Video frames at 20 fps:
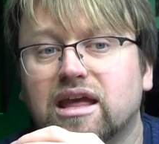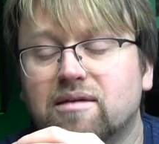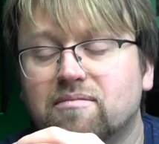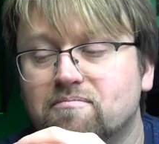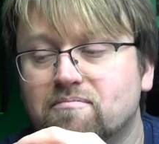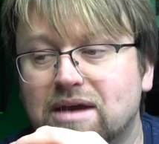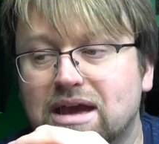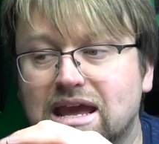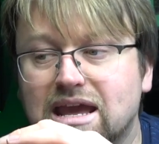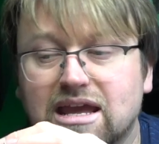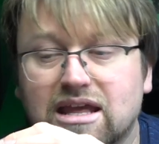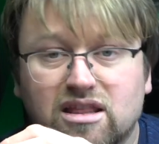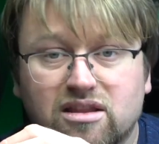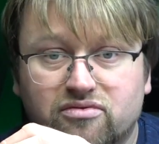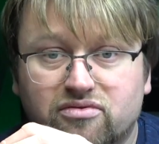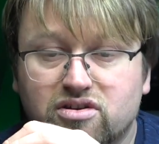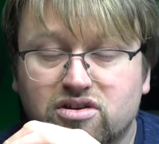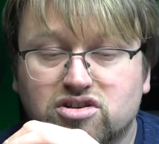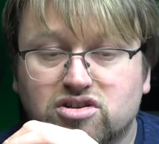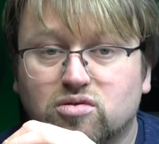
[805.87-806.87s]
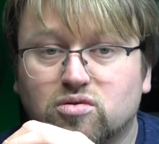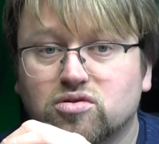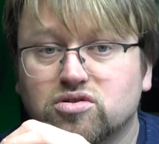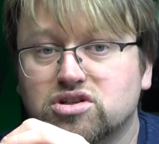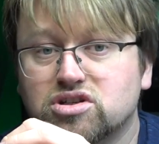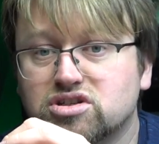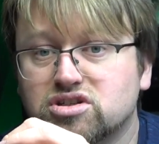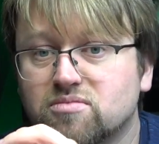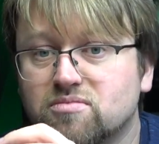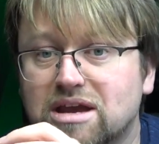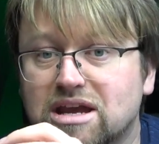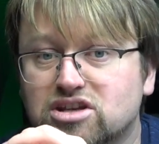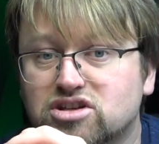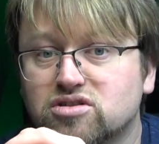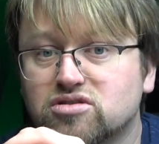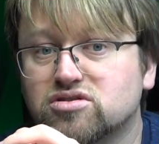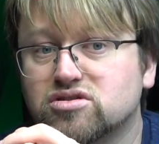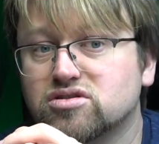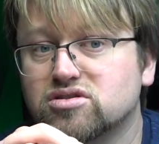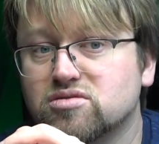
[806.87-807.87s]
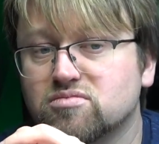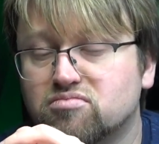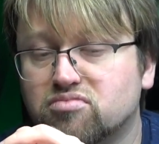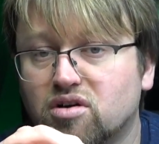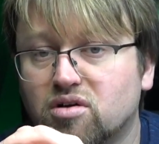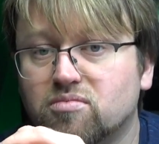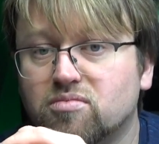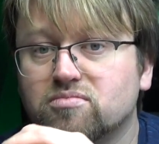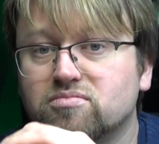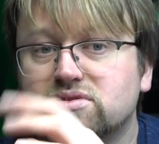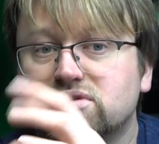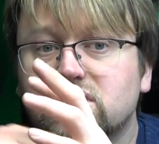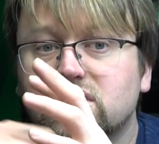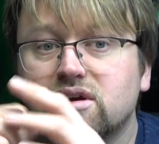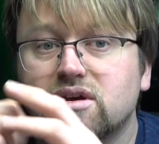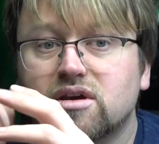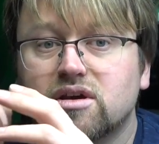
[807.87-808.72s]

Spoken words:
may in the future cause you some issues or some problems.